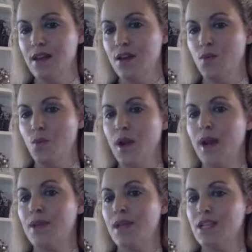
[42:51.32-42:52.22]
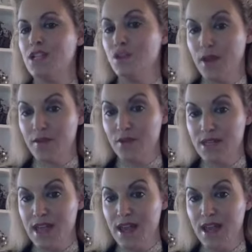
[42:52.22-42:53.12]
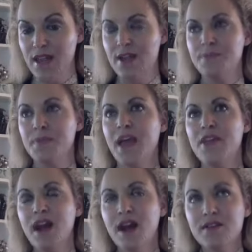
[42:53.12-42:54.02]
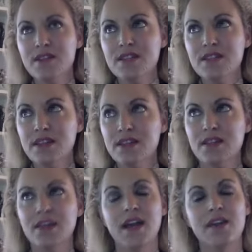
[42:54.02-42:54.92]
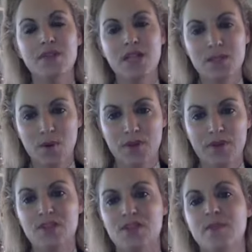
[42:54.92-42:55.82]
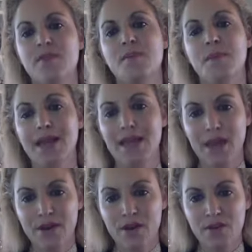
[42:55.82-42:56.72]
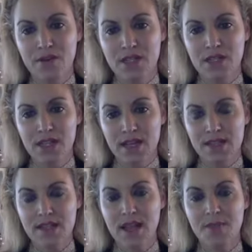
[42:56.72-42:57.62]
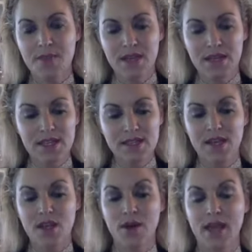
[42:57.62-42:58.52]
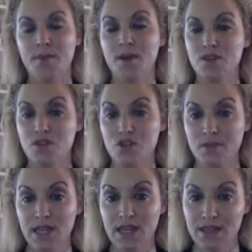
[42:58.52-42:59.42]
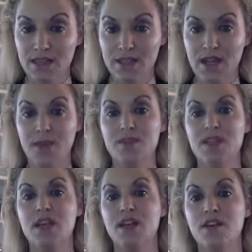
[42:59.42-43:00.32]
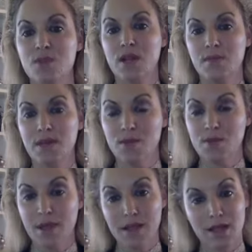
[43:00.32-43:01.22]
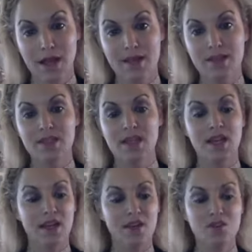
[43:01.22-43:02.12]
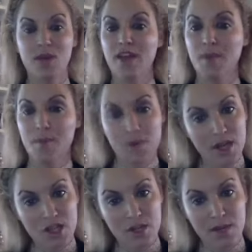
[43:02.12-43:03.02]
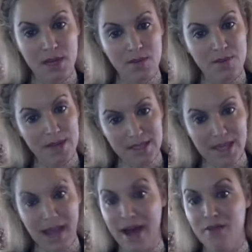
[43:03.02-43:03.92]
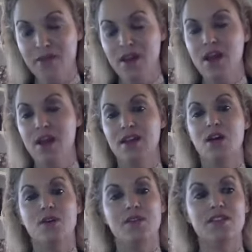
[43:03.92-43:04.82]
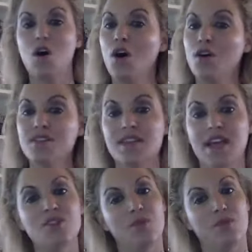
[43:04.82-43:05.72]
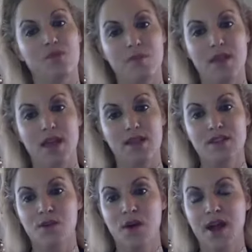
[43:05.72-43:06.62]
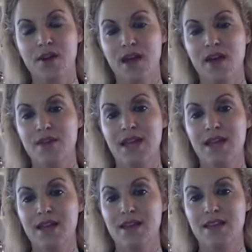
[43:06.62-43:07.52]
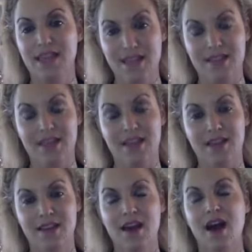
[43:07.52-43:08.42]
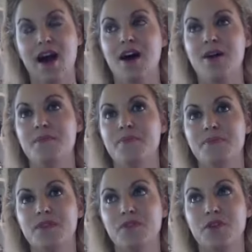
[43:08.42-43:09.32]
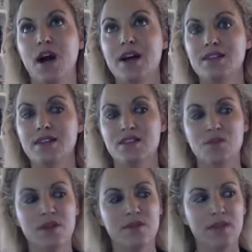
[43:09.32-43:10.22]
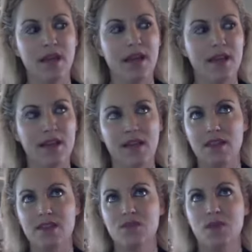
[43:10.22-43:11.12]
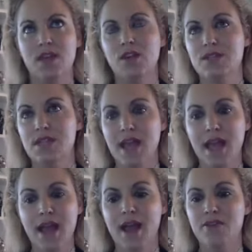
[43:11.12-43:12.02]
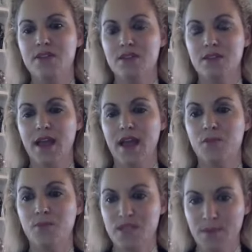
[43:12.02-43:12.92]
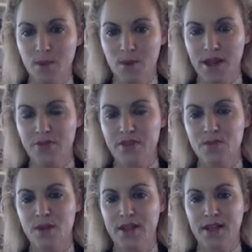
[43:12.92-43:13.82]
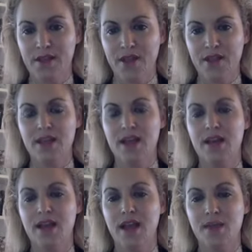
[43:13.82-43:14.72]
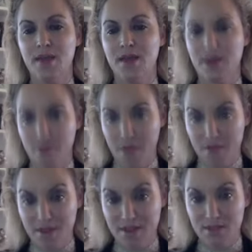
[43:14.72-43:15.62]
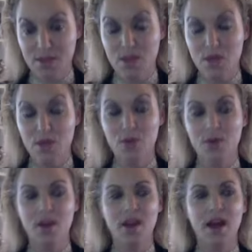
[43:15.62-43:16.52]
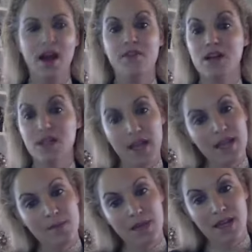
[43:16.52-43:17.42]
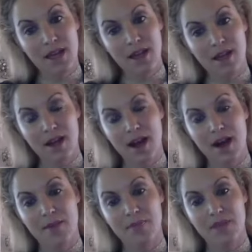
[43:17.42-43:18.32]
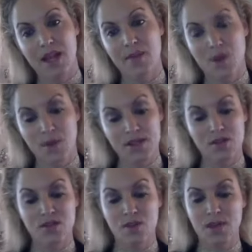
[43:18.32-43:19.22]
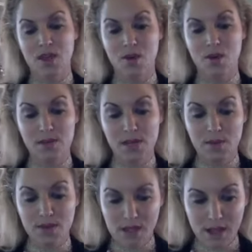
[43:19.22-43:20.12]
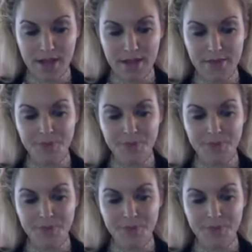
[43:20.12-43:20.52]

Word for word: what I'm going to do every day. And then obviously not every day is perfect. So some of it might carry over to the next day, but at least I know, okay, I'm on social media at these times. Here's when meeting with my clients. Here's when I have my production meeting with my staff. You know, it's all scheduled for me. So I don't have any guessing. Um, for us, it's sort of like, like this week, you know, today I had this, I, I did my workout this morning. I got that done. I had my, I'm having this with you. I have a client meeting, um, that I'm going to, so I'll be going to meet with a client.